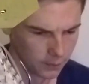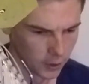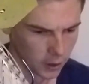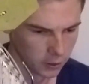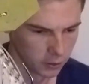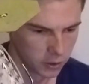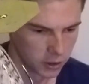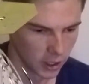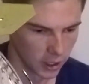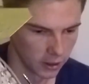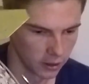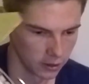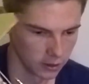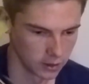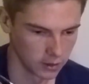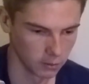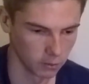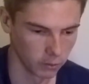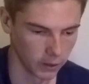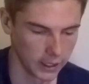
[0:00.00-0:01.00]
I'd show you
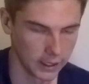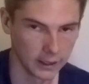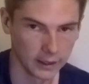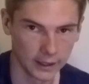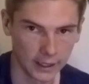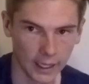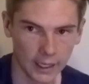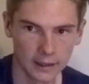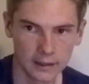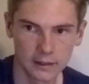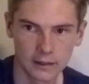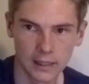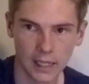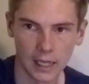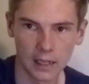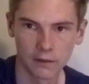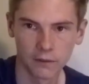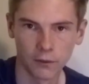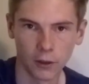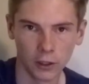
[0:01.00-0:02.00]
when it gets
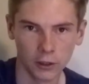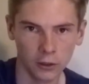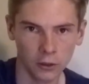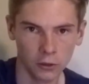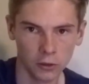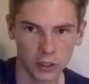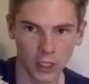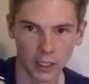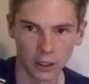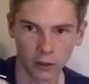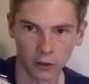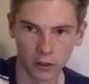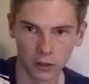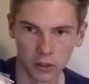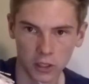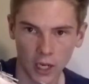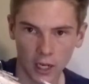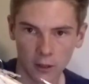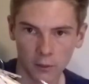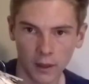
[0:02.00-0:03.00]
tough, I do chuck on a
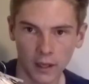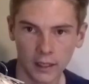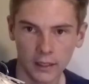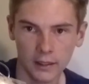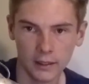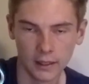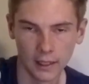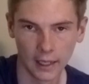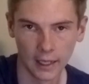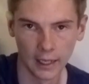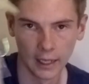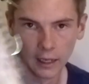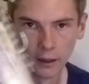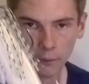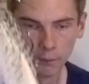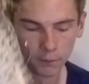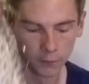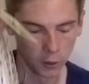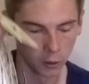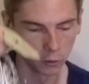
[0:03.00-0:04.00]
chatterbait
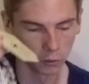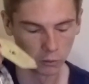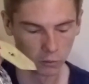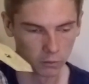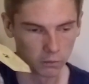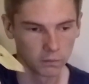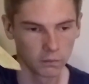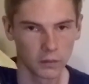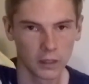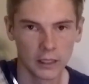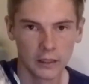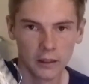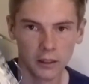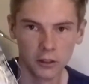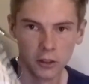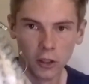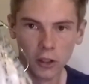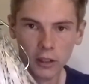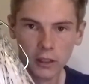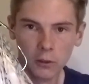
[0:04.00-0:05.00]
or in the
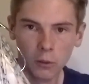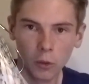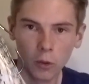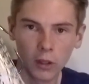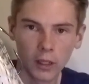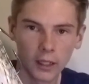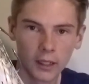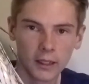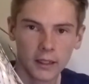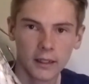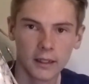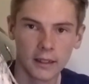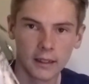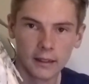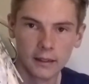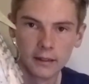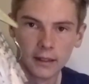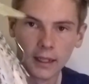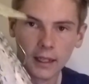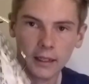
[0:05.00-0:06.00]
dirty water
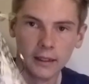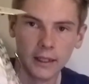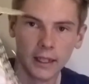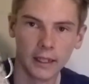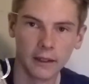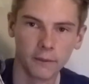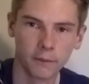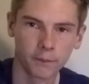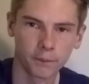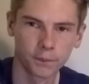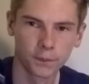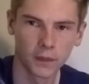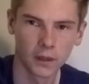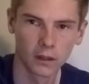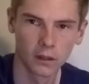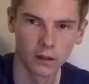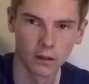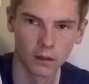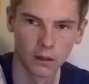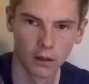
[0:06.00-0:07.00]
in saying that.
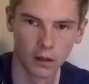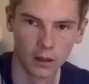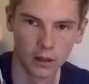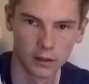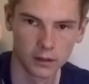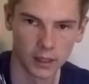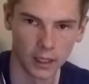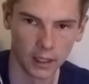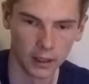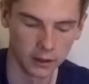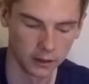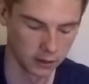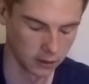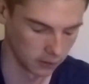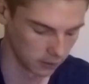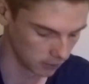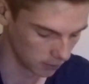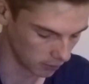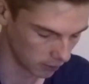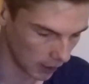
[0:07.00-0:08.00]
So
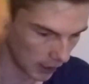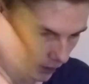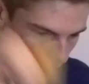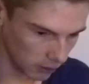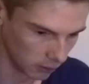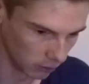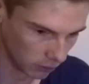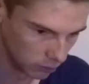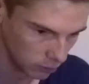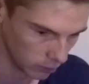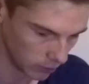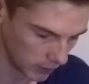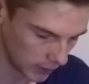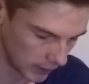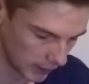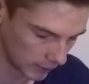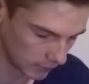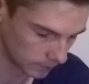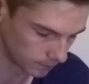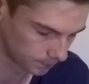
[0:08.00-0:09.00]
great little lure
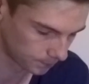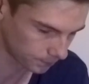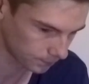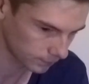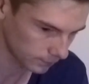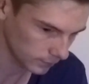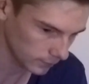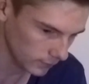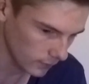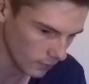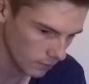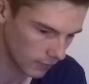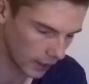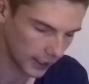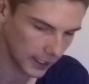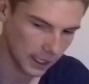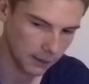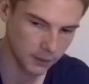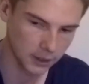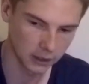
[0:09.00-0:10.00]
there.
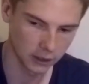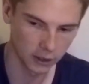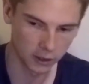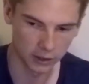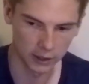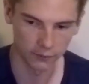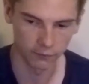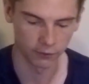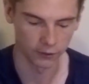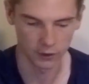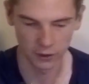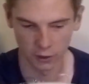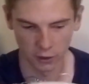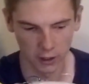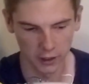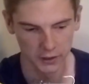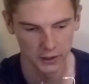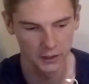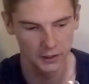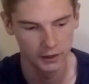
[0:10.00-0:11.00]
They come in a lot of different
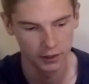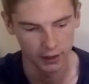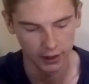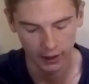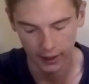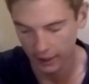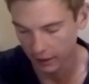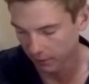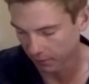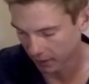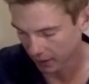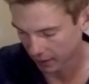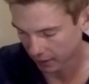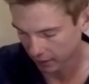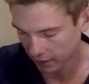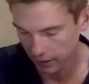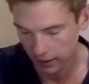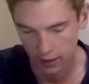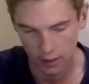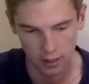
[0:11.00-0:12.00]
sizes. You can get them
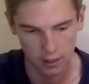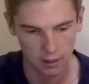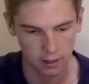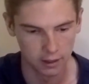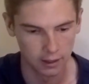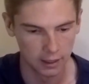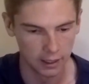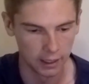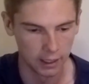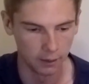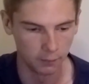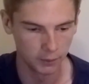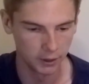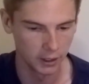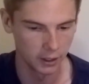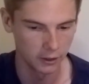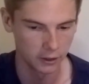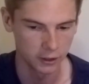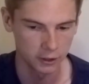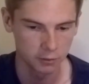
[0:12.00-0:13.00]
in
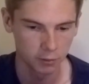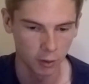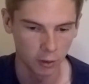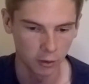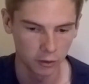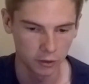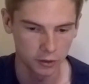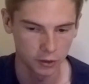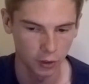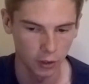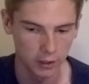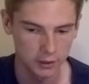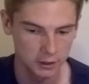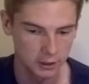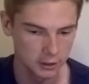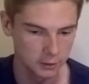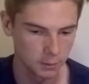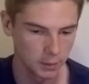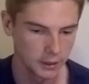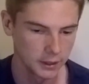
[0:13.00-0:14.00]
your smaller
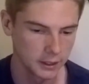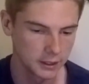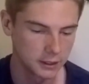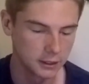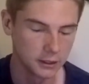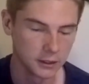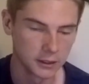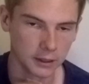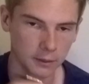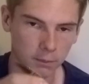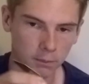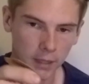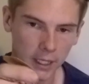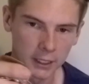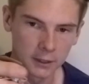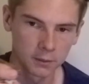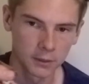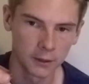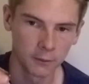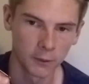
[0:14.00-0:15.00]
sizes, but this a
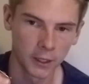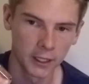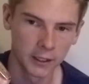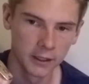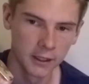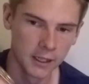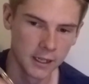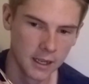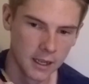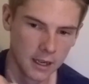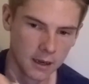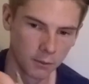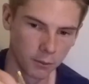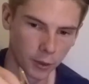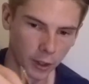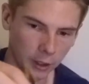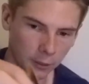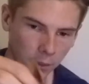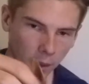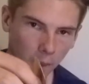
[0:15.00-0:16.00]
Bassman one,
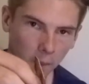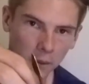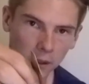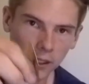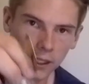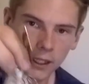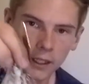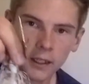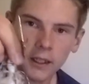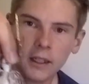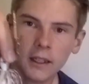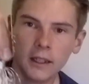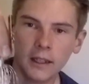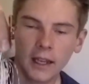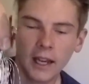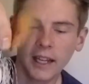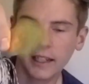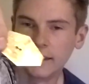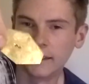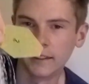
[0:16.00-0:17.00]
pretty popular.
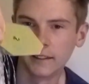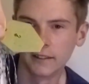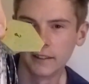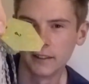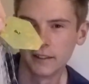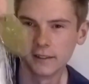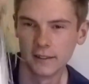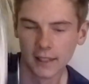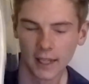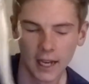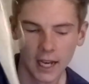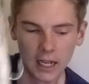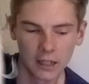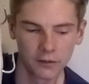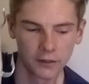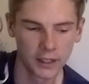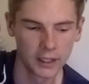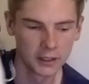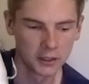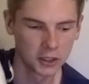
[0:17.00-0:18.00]
This is a
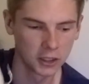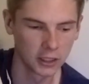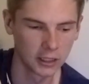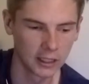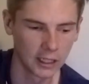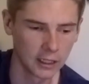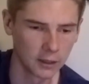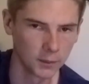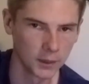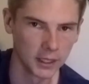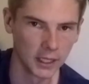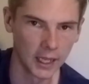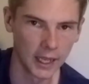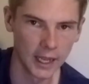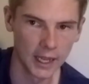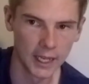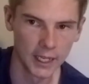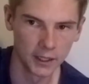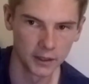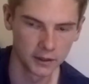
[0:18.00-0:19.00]
½ ounce. You can get them in
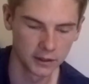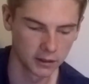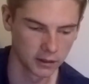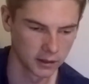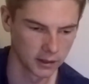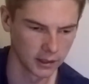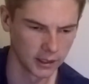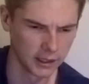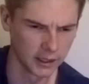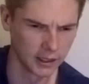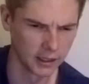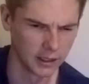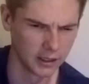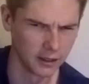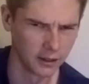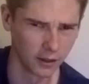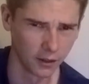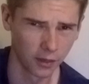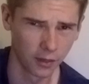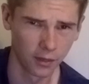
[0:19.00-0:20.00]
an ounce
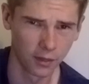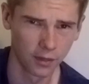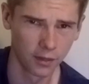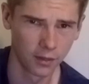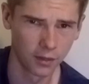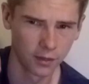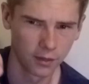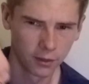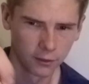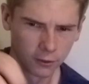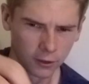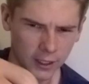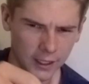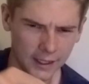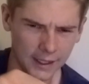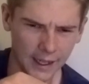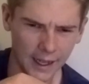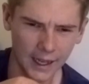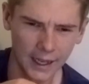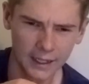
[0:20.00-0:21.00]
and
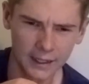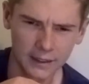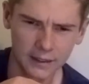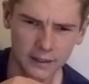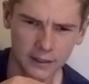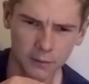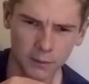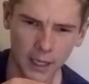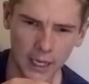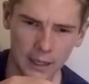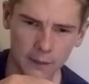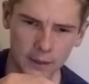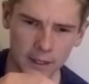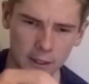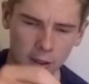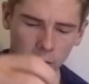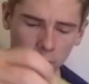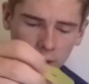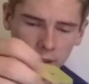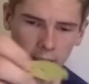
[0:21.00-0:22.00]
3/8
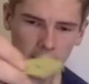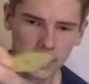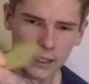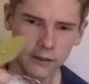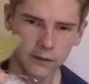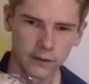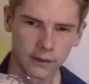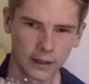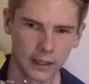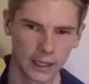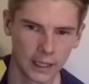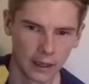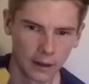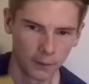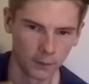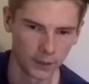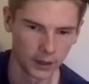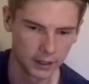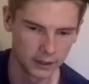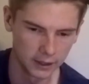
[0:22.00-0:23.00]
maybe, I believe.
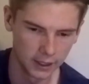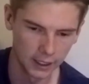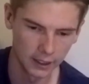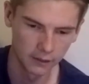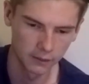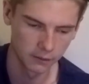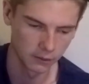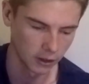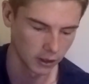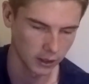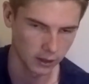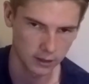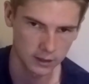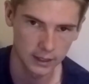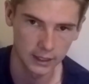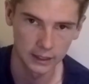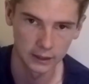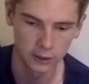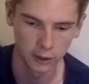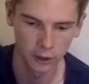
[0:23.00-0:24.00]
And yeah, like I
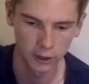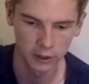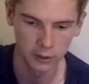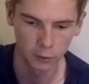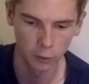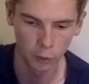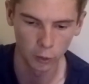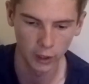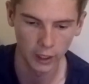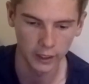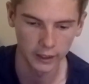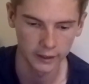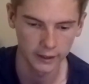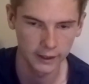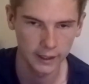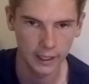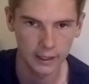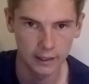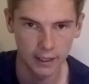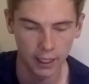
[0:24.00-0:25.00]
said, dirty water. You
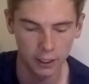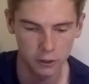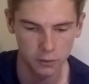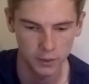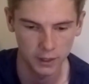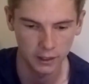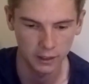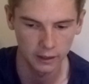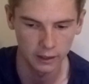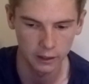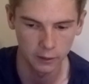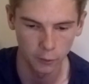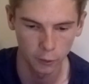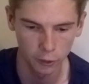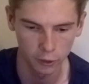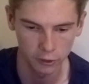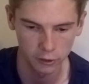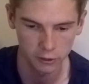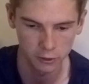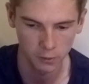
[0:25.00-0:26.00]
can catch them in clear
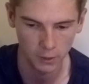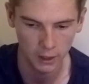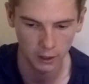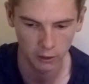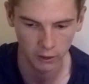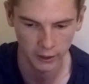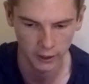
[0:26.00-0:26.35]
water as well.